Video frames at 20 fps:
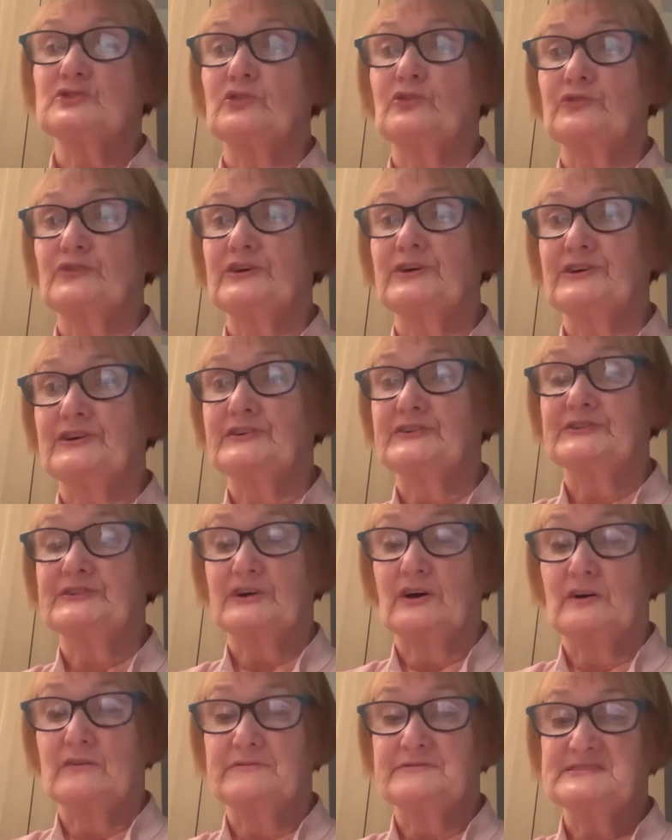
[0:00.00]
unheard
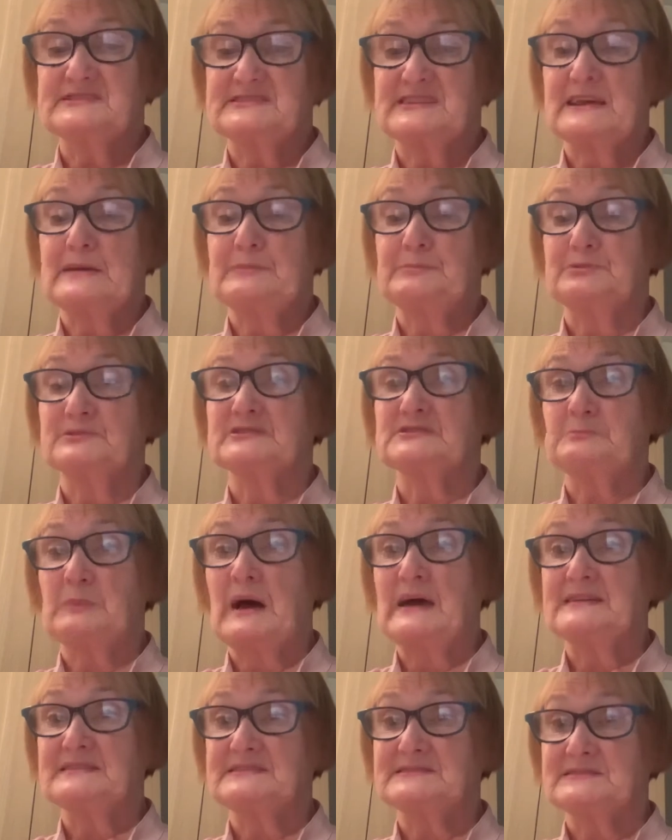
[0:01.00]
of staple
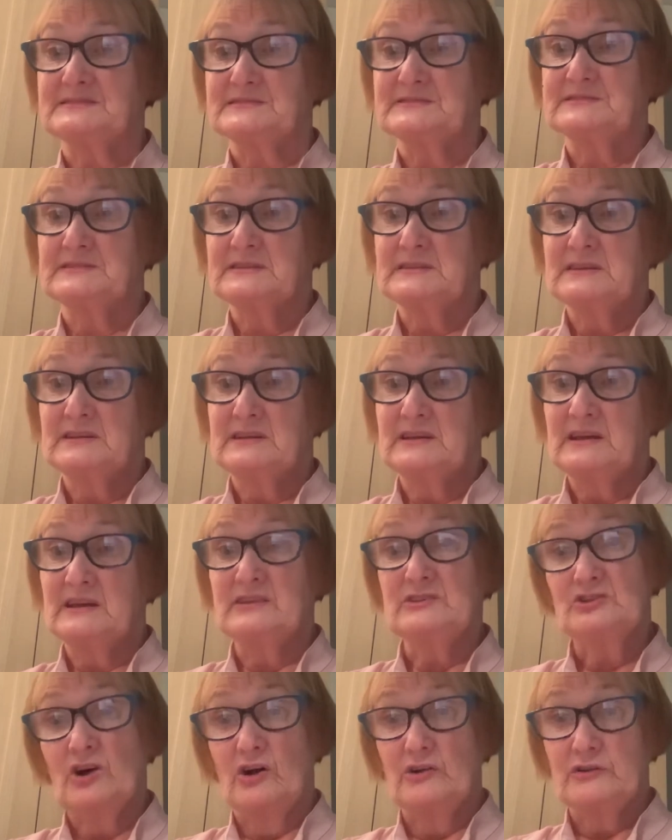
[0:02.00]
spices in
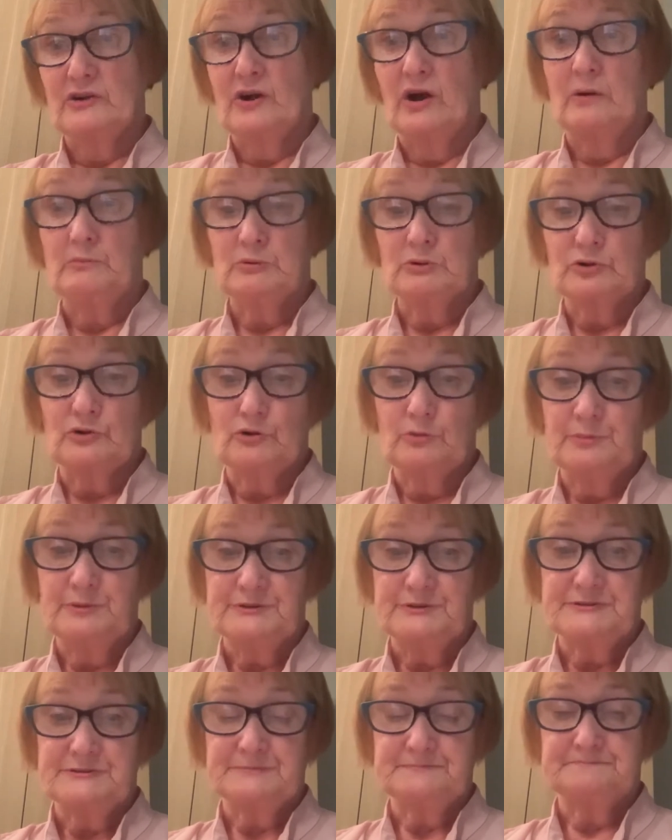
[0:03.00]
your normal cupboard?